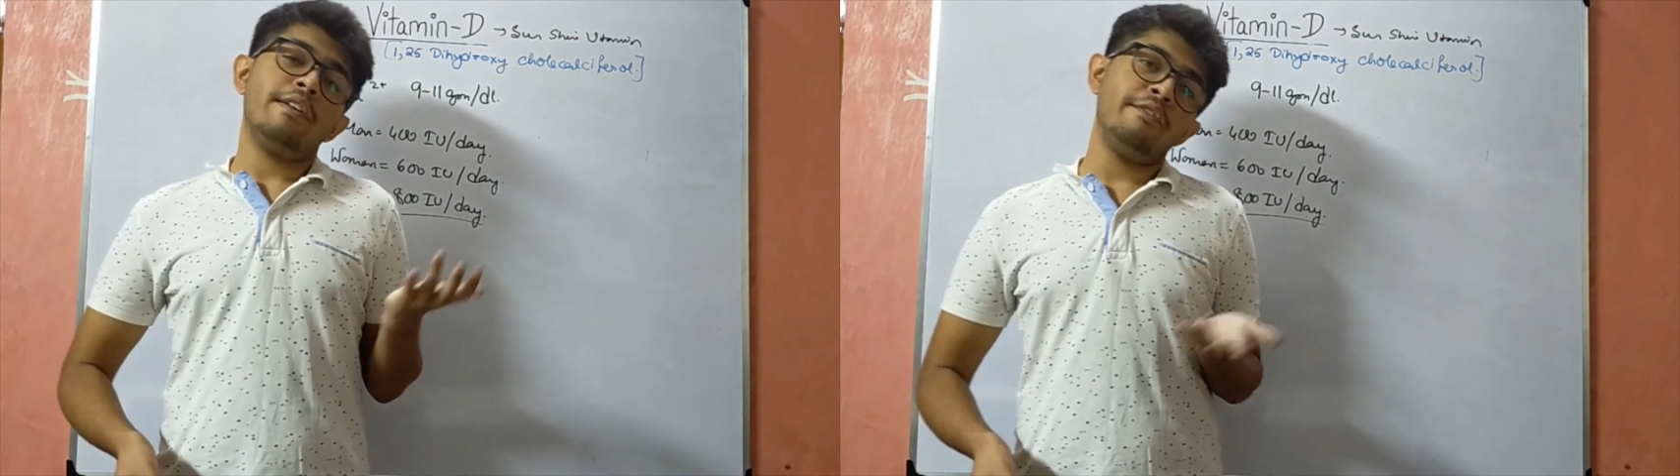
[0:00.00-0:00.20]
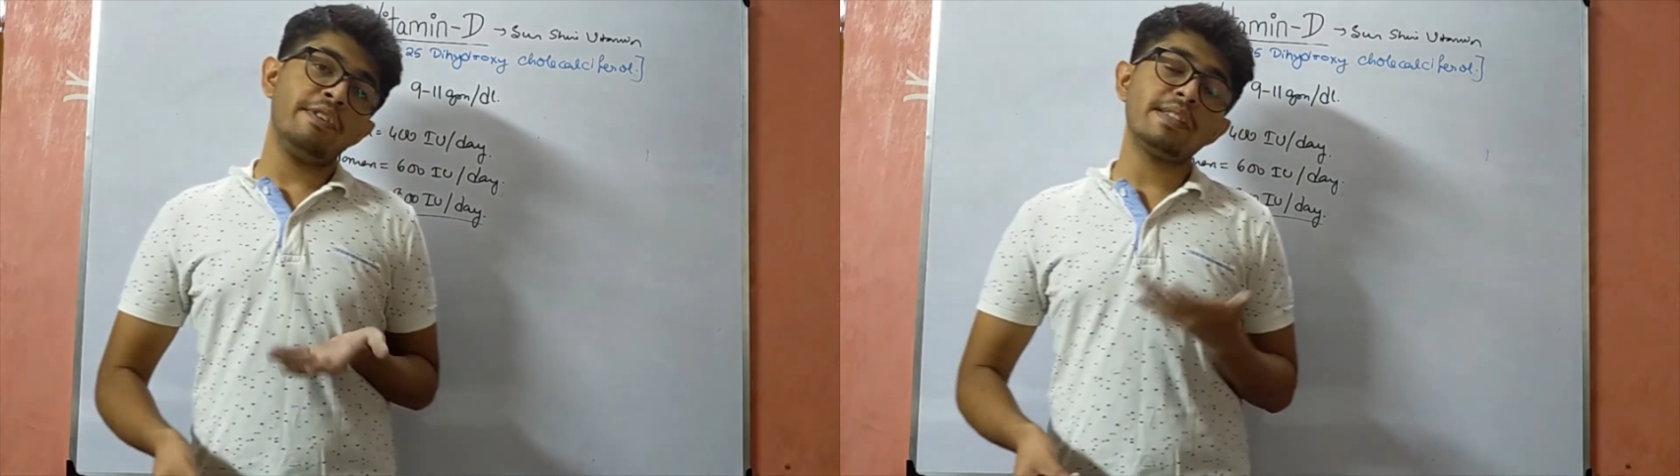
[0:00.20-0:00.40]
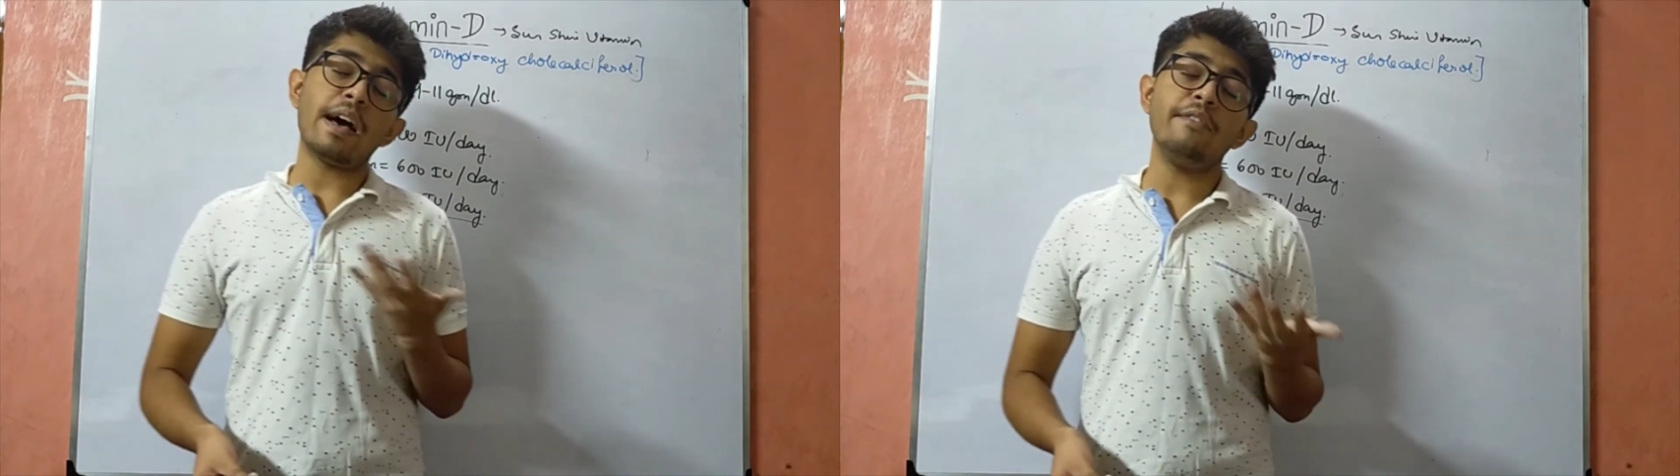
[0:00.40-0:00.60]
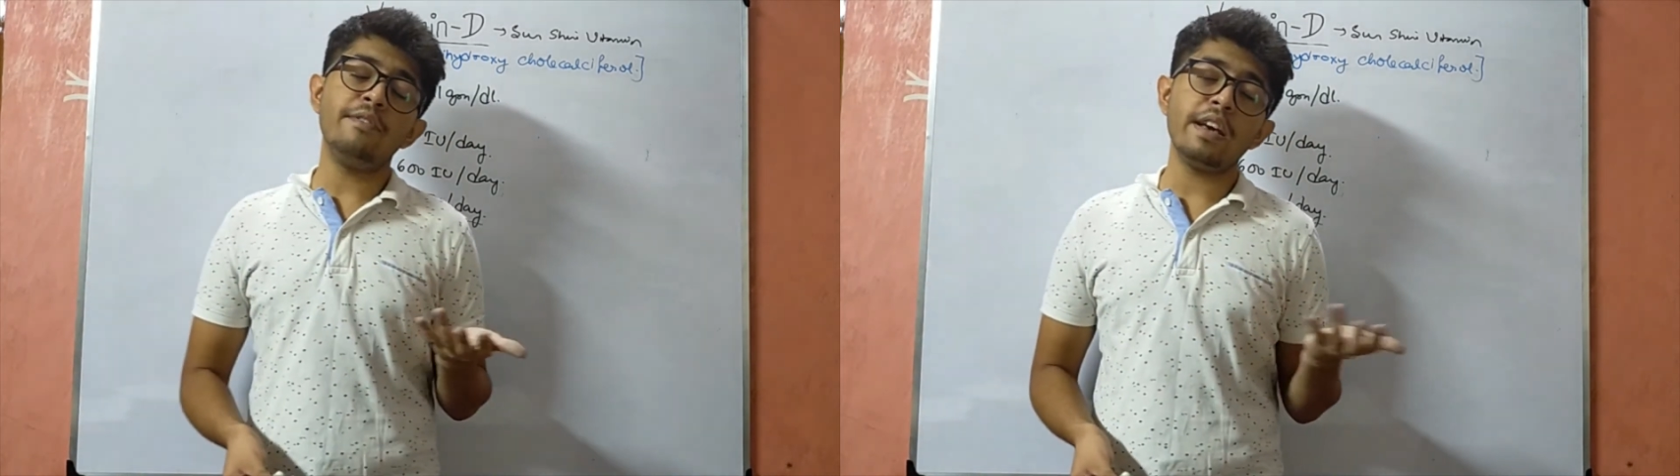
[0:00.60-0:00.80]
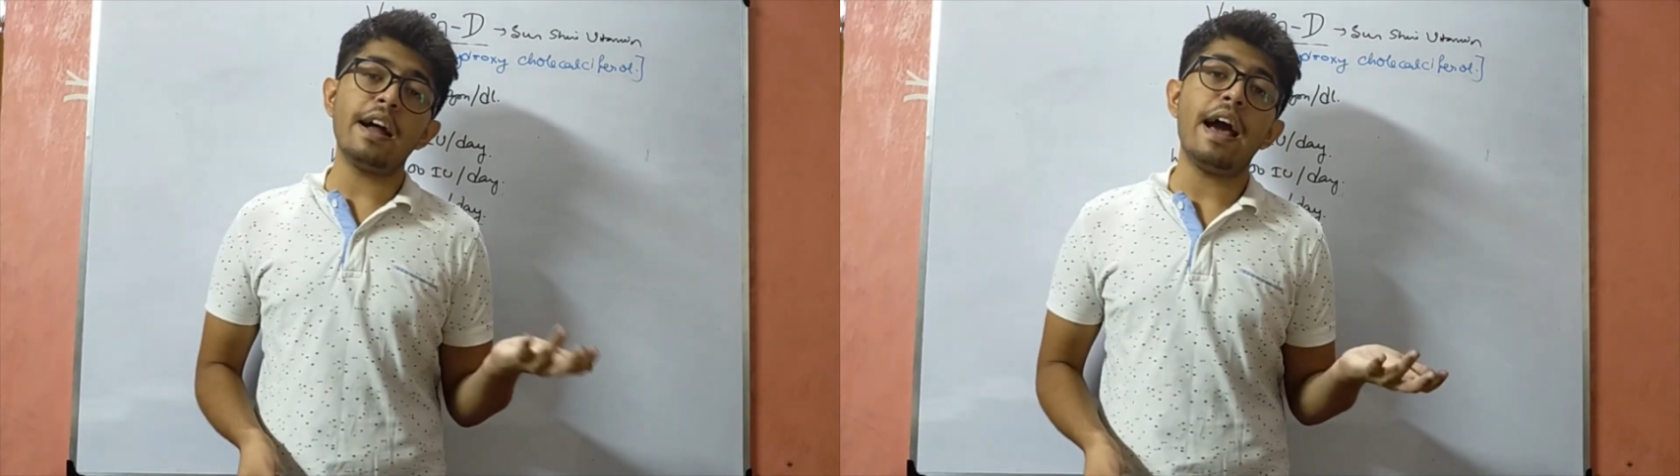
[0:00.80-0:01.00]

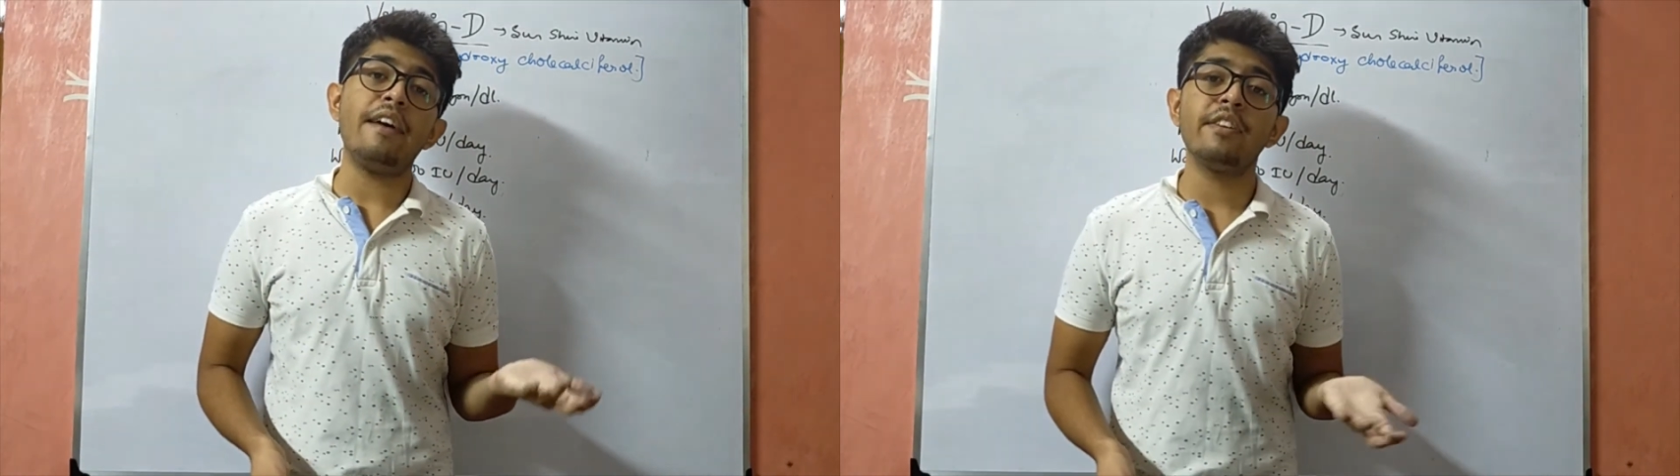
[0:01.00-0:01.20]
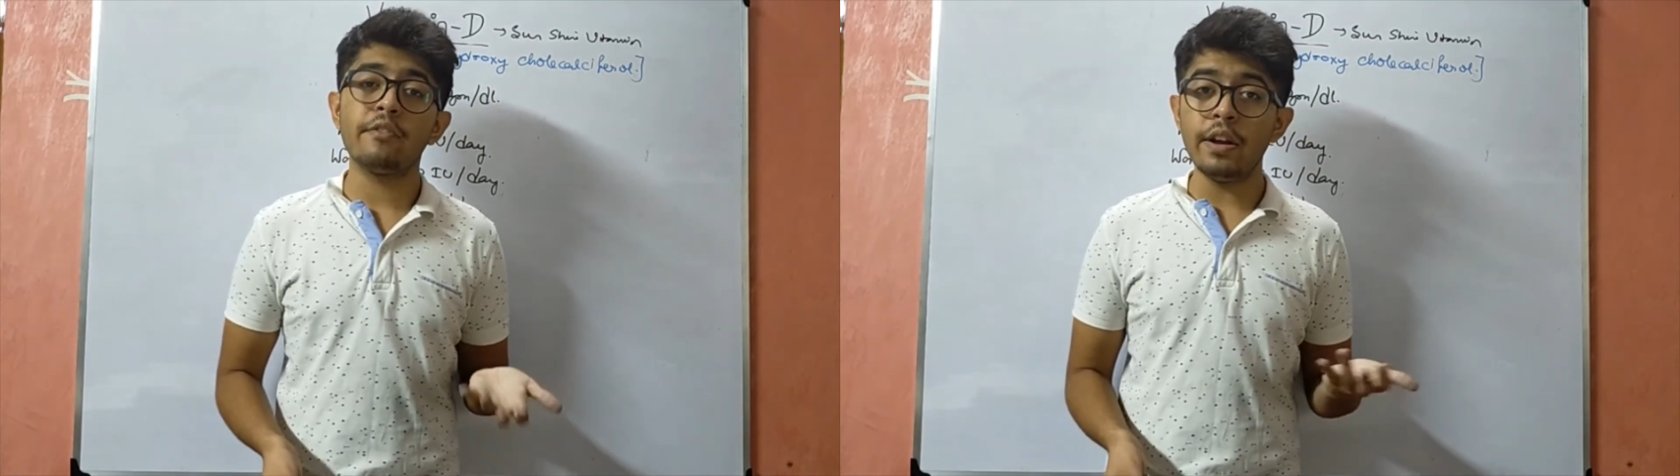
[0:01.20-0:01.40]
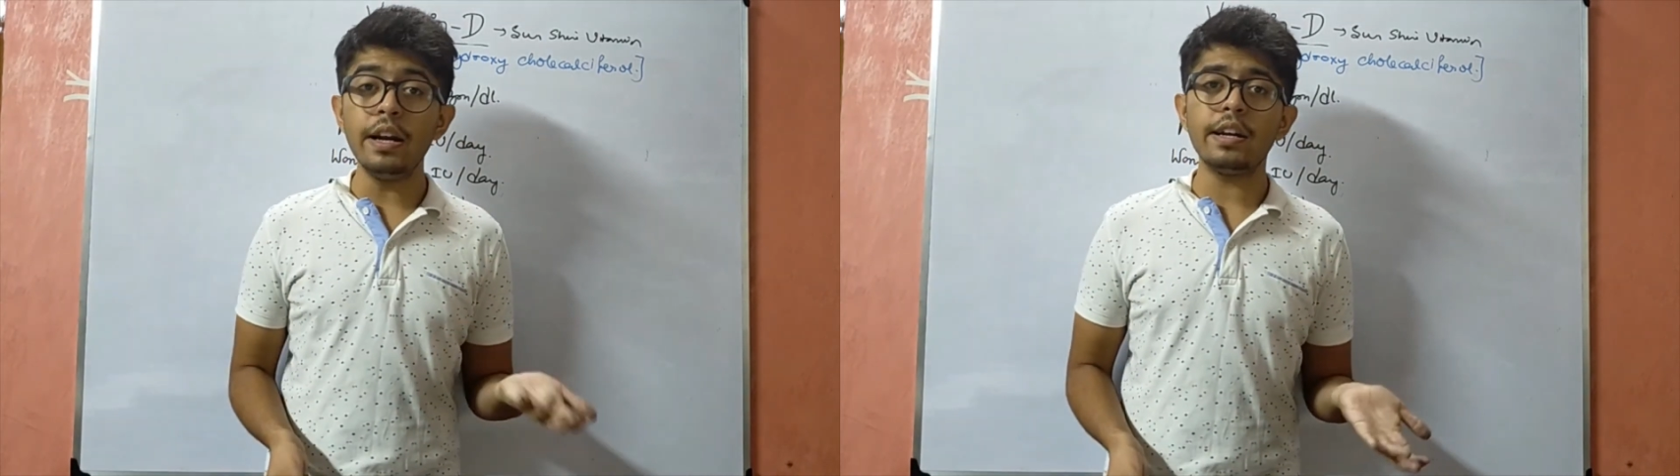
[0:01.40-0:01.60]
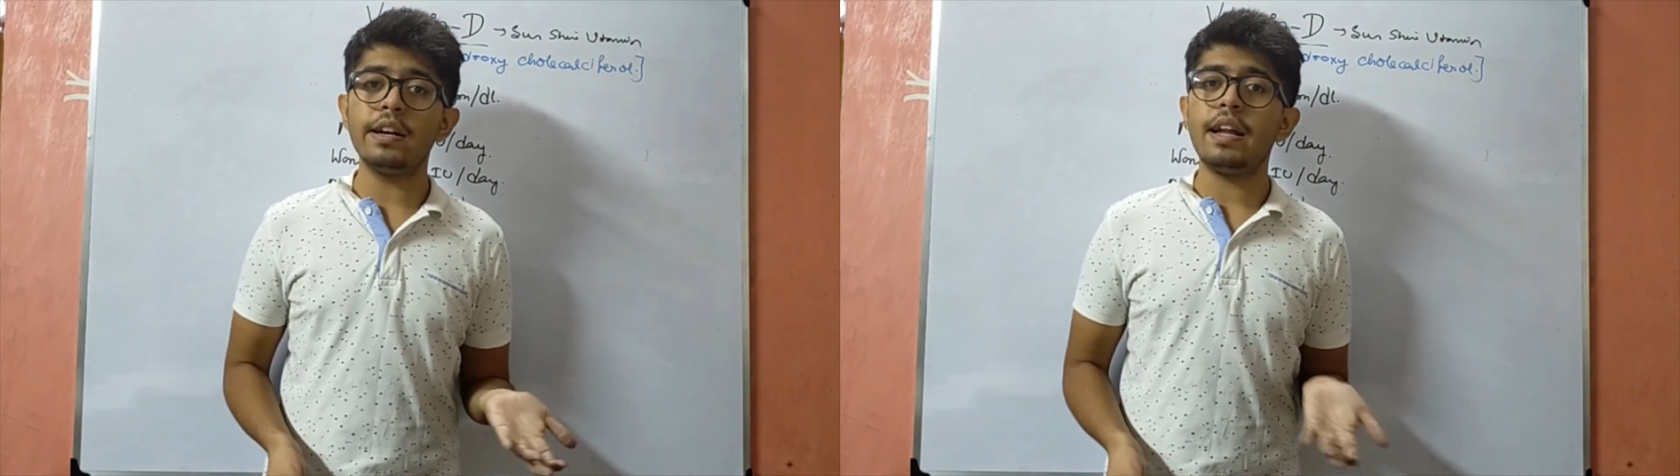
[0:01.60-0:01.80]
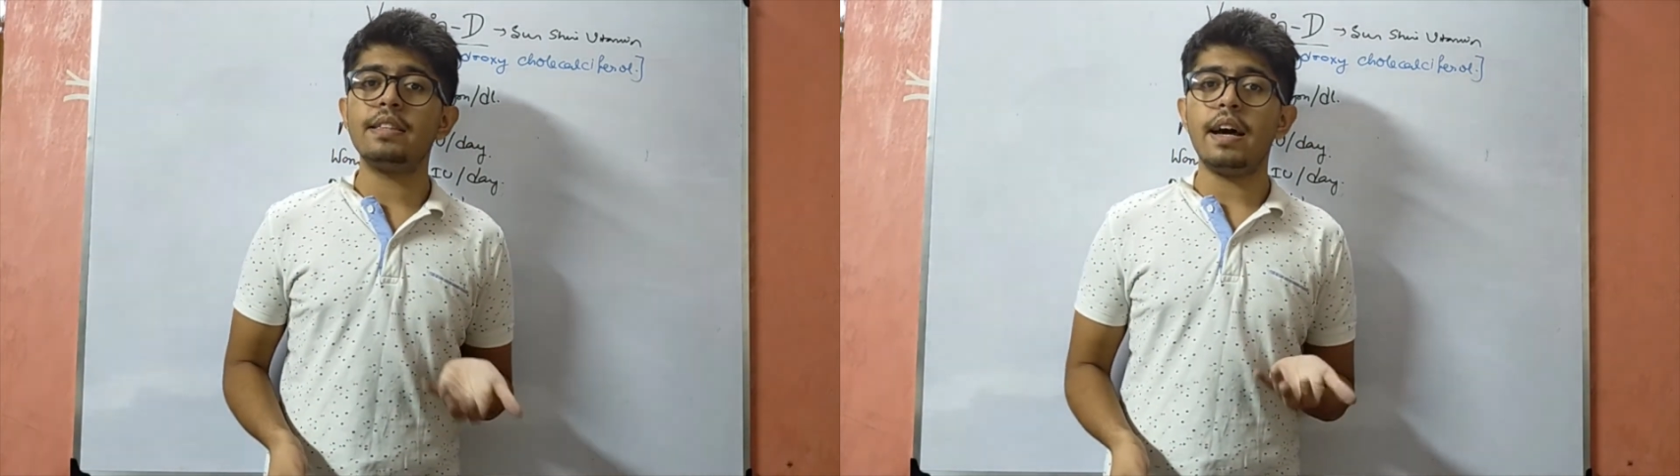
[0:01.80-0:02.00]
we are having winter
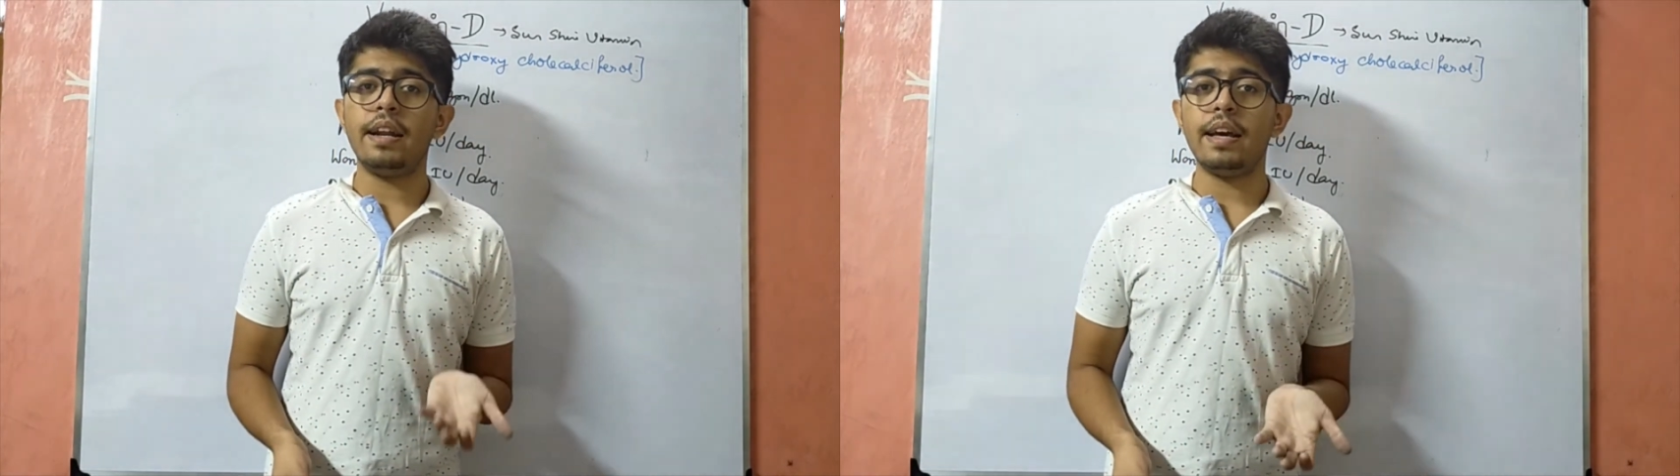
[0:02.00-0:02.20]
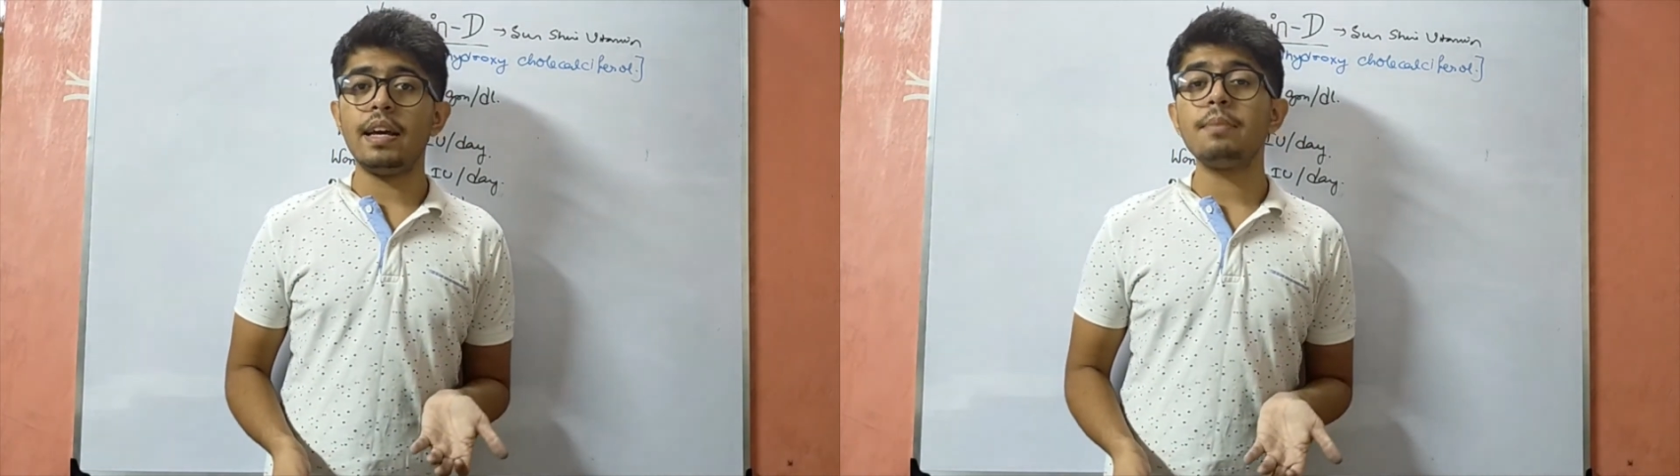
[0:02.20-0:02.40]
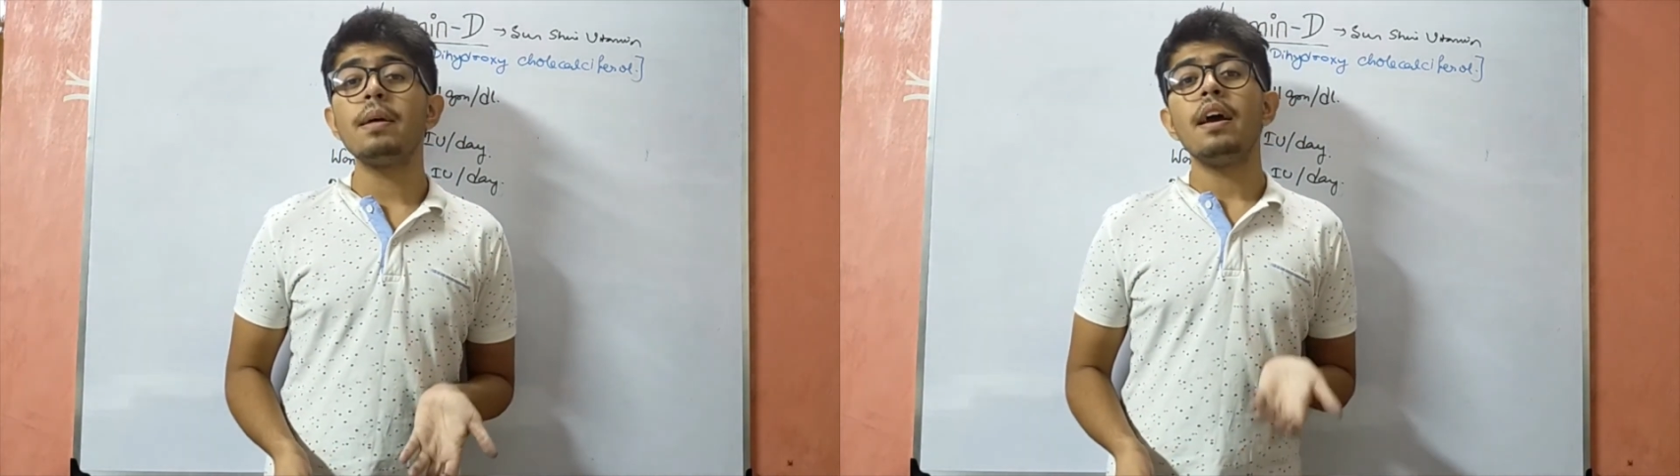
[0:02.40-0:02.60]
at that time,